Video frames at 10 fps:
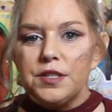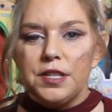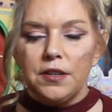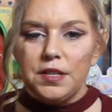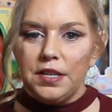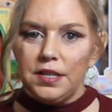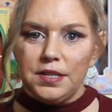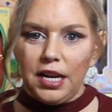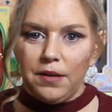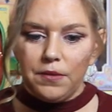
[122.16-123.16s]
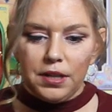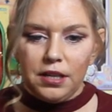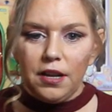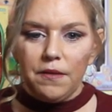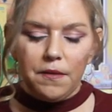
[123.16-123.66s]
still to this day really
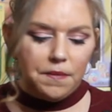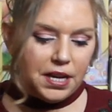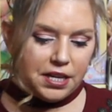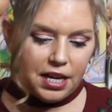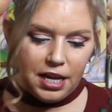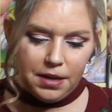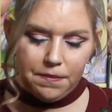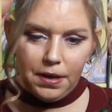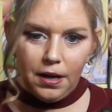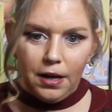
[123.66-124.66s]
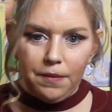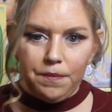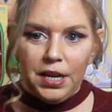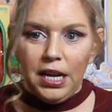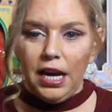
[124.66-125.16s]
love them. They came um,
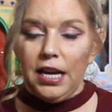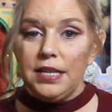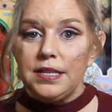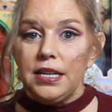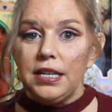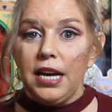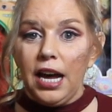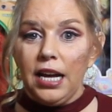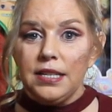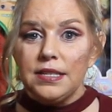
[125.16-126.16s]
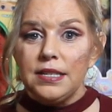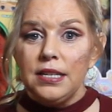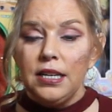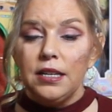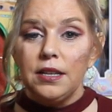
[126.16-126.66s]
as cats,
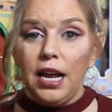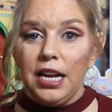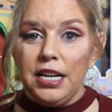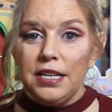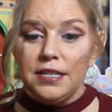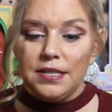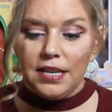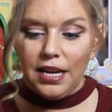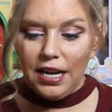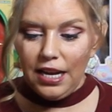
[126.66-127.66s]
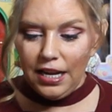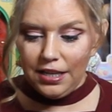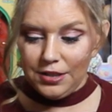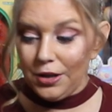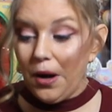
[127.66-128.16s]
lions,
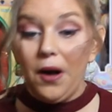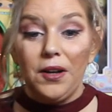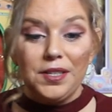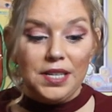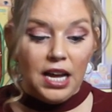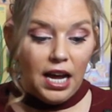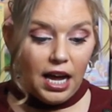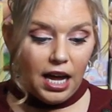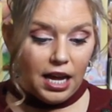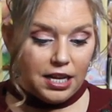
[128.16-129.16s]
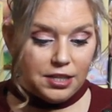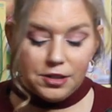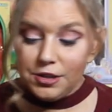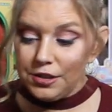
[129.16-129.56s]
and dogs. I